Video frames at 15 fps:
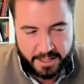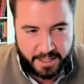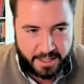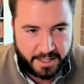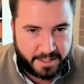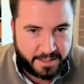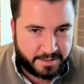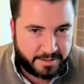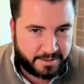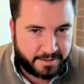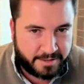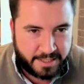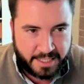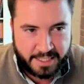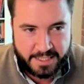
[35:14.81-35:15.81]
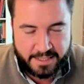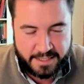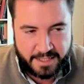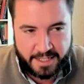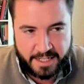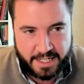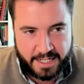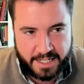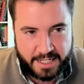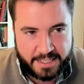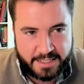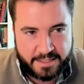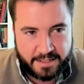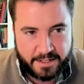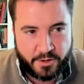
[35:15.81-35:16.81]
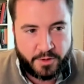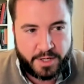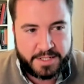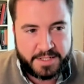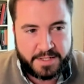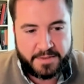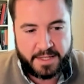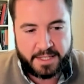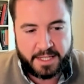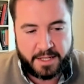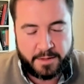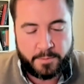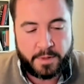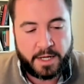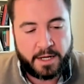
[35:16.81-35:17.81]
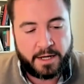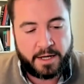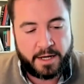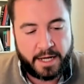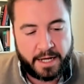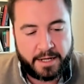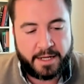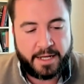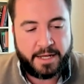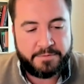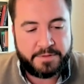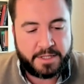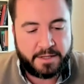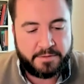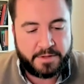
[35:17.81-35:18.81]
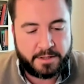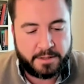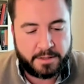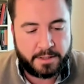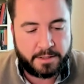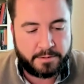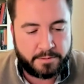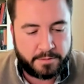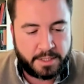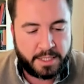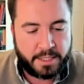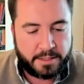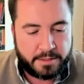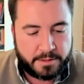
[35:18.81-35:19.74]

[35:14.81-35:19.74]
And it's it's a crazy thing. It, I, I have to give it a little.